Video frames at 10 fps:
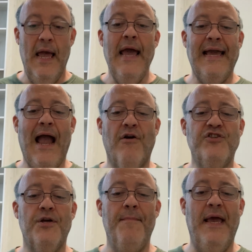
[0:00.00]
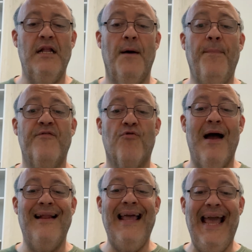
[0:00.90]
Carrots are made up of
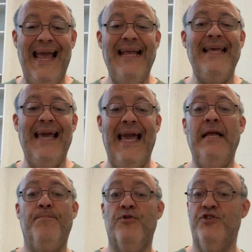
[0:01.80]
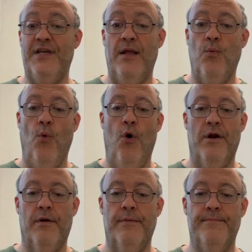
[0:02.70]
around 88% water.